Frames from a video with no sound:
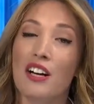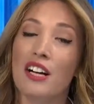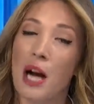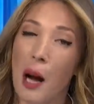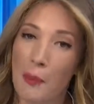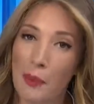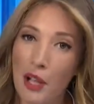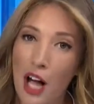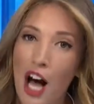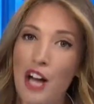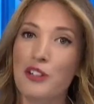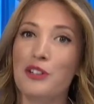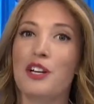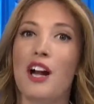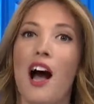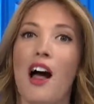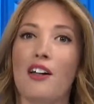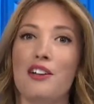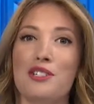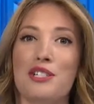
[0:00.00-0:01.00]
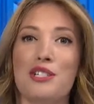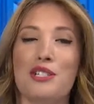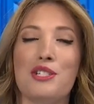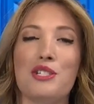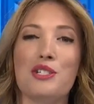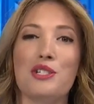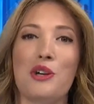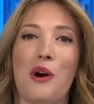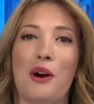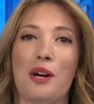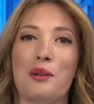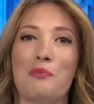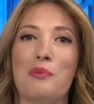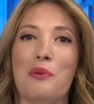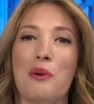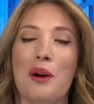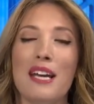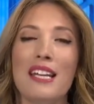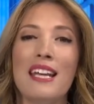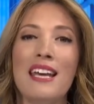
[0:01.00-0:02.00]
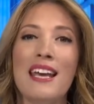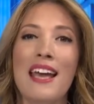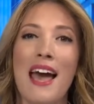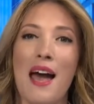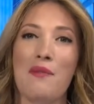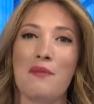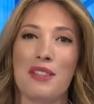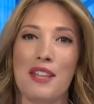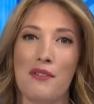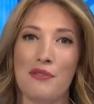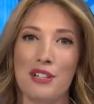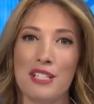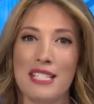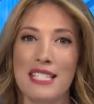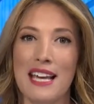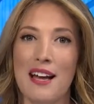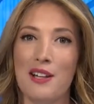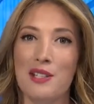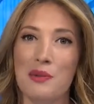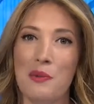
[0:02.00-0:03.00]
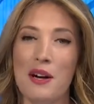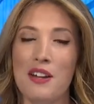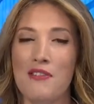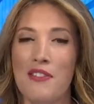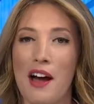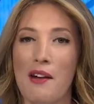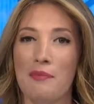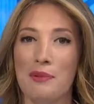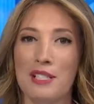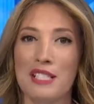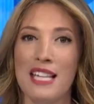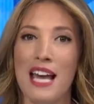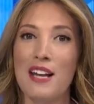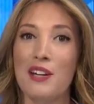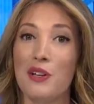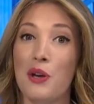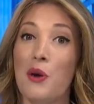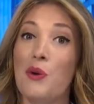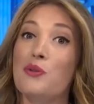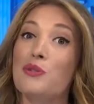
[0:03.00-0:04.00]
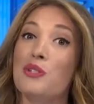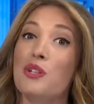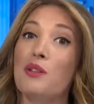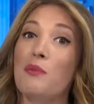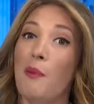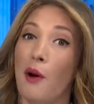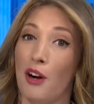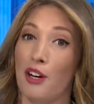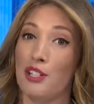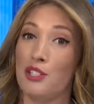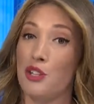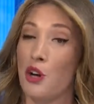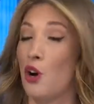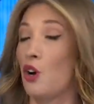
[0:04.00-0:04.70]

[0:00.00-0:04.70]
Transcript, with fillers: A couple hundred dollars is the starting point, and with every sale, 25% goes to the Morris